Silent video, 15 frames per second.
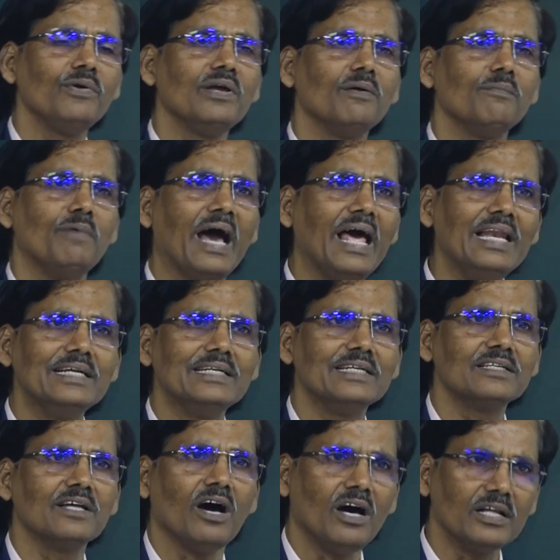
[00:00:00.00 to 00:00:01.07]
we
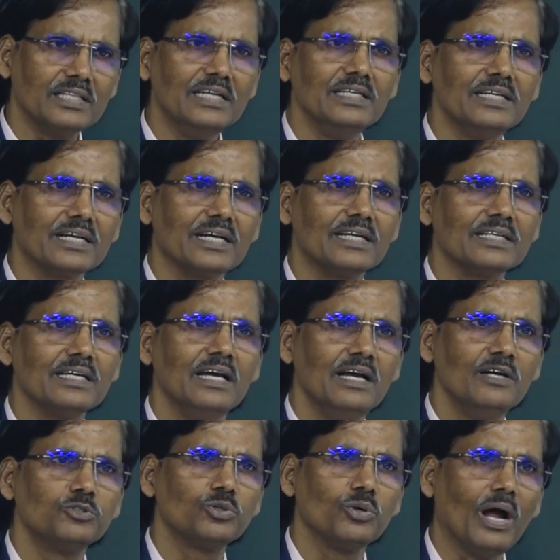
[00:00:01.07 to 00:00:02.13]
validate, authenticate,
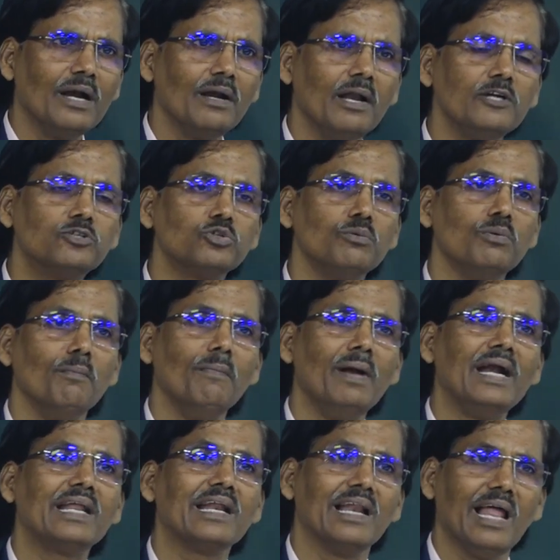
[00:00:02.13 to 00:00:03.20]
and it should be
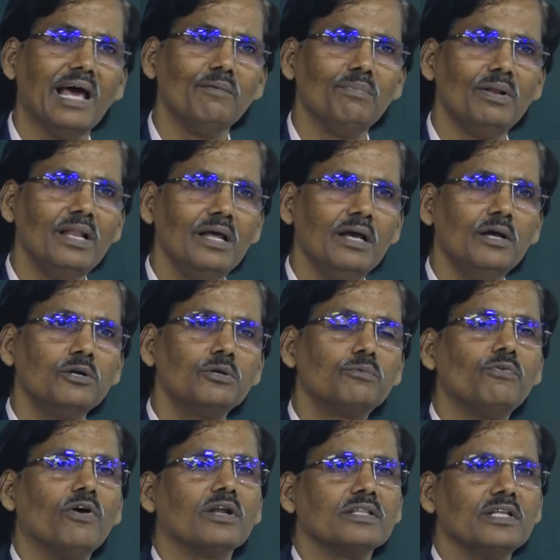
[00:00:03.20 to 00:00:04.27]
made reliable
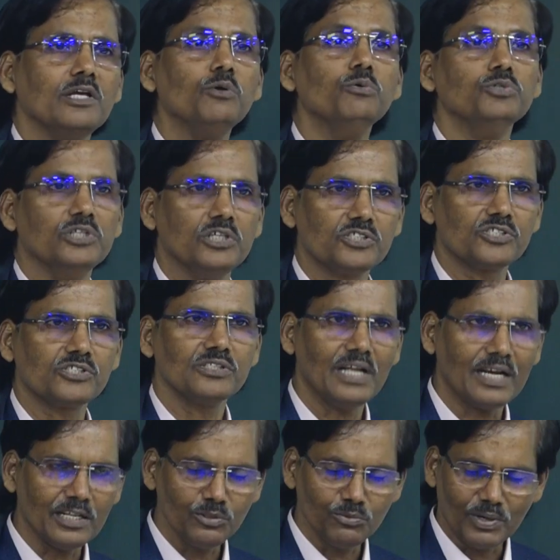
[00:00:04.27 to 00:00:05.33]
for the users.
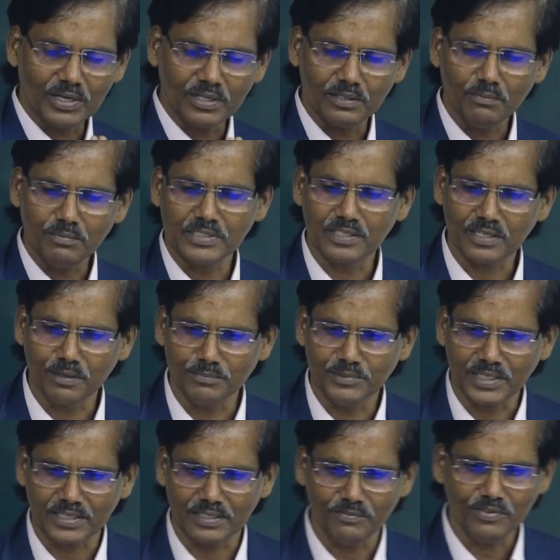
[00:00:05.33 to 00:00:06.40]
That is what is the basic
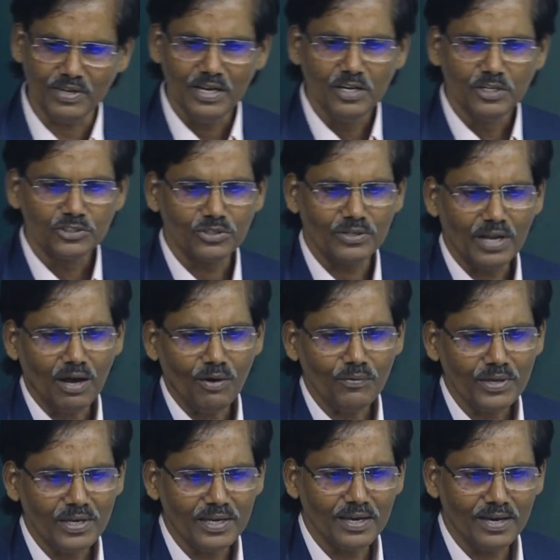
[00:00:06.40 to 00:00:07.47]
objective. So
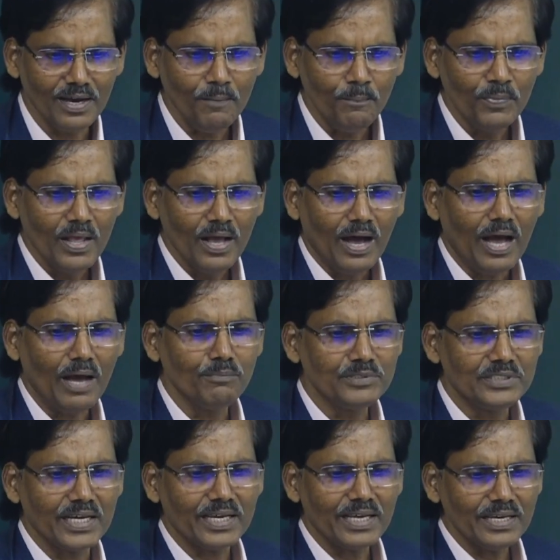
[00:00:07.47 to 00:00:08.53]
now here I am
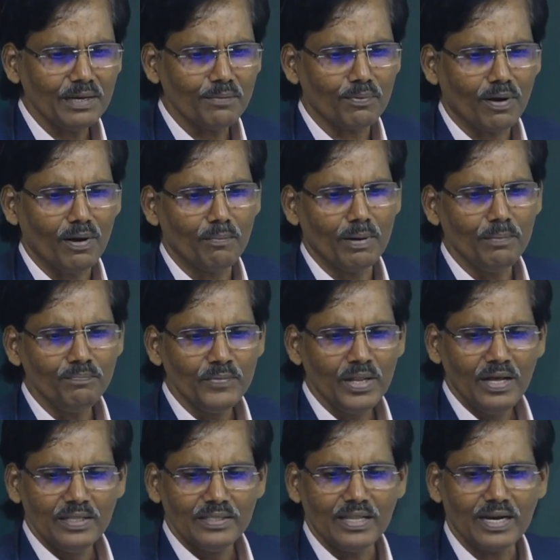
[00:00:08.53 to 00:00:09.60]
taking a problem
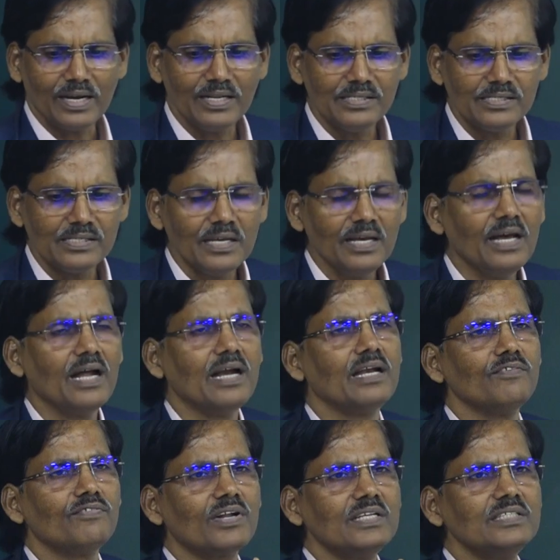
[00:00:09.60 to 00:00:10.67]
that is a
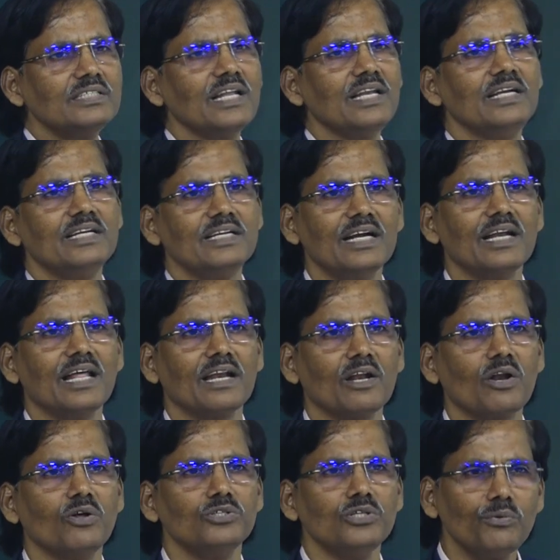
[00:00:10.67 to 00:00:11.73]
differential heated
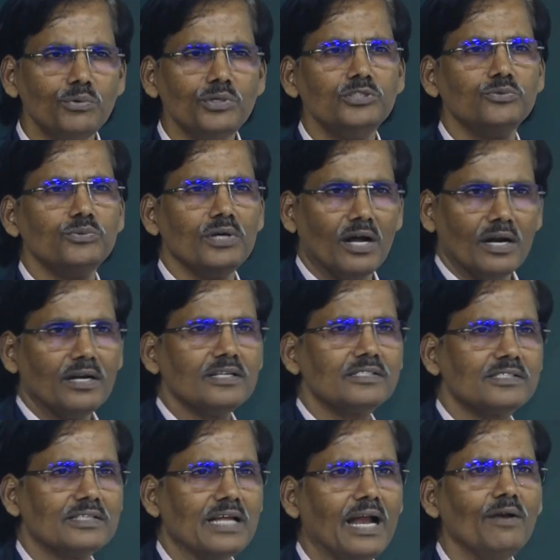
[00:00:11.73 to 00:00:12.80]
enclosure which we
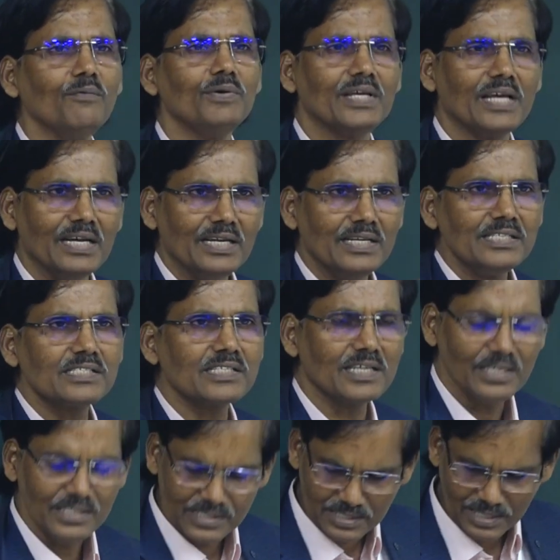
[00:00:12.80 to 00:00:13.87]
understand, we can
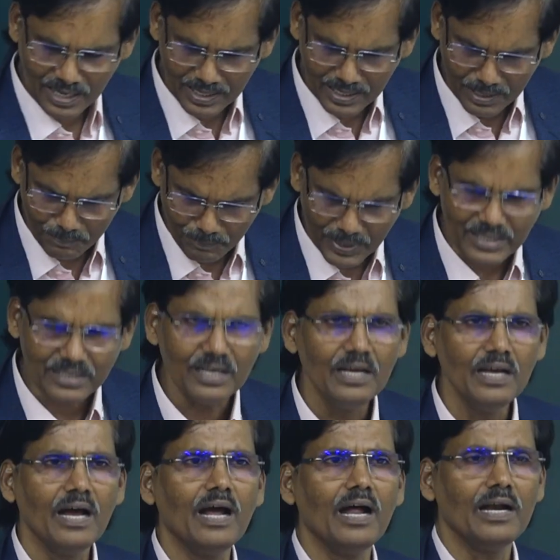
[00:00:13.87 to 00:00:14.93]
discuss and debate,
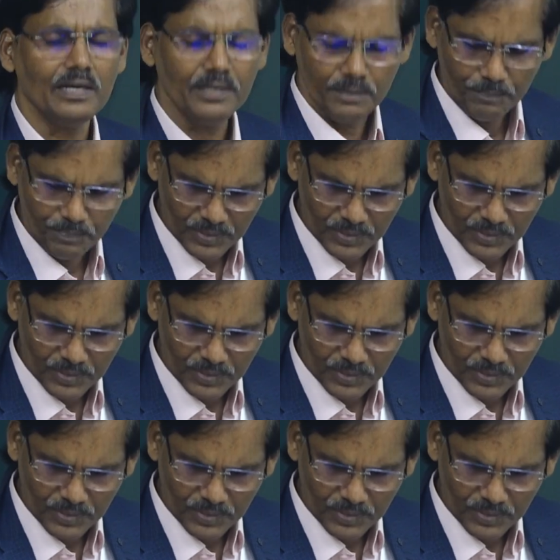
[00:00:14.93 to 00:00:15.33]
and